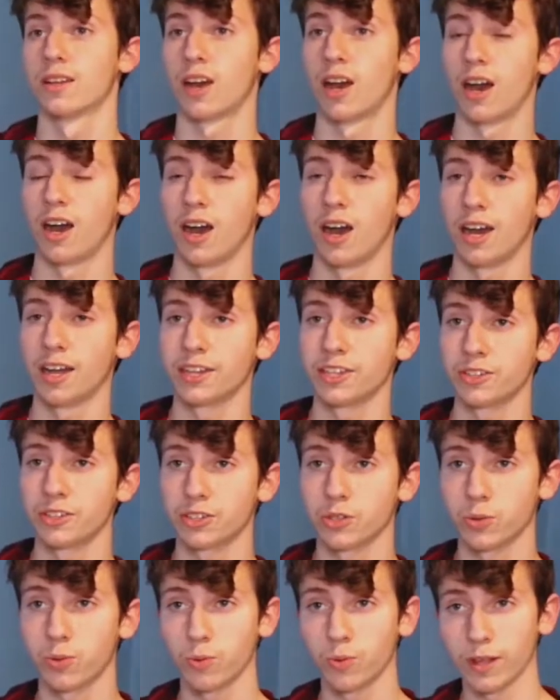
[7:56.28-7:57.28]
On your
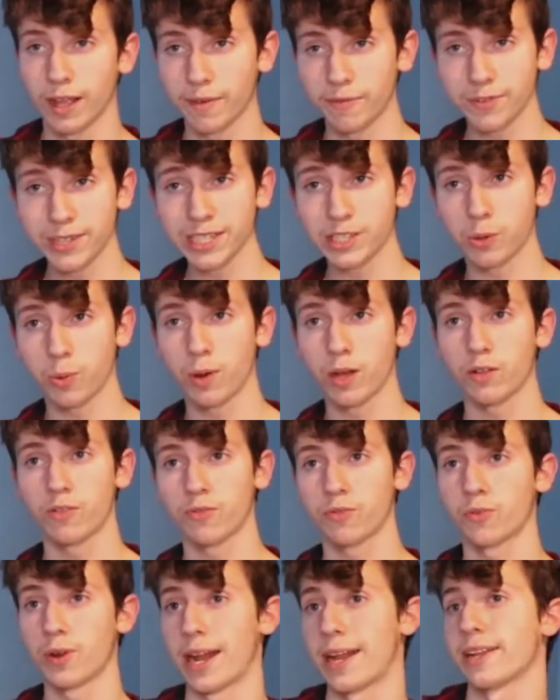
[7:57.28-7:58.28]
every 12th
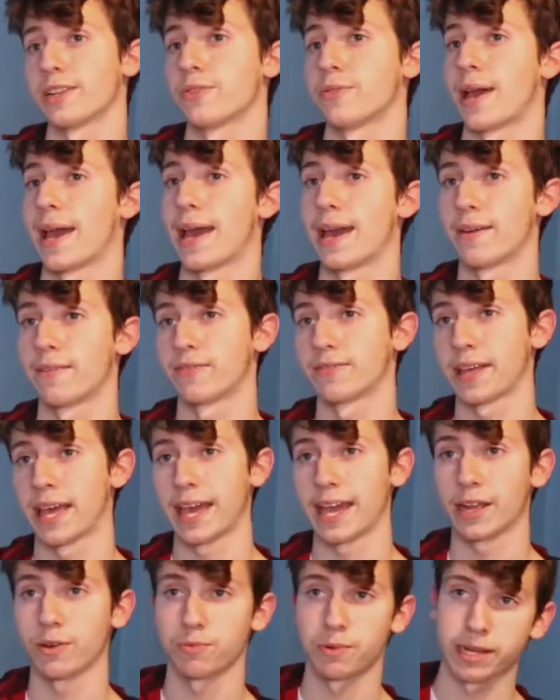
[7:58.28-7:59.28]
fret, you have
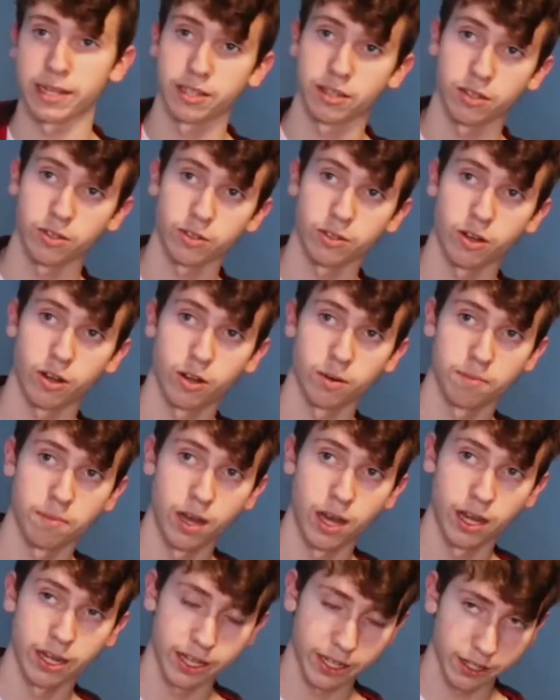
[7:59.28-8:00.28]
a regular
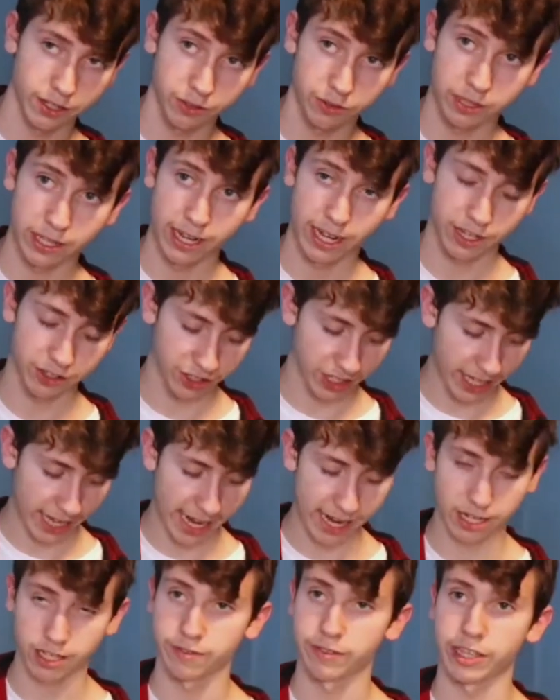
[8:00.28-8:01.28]
harmonic. You can actually
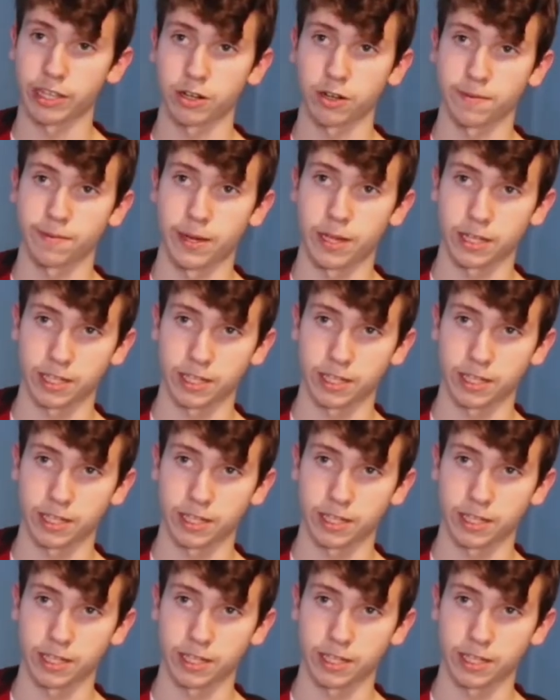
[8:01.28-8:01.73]
activate harmonics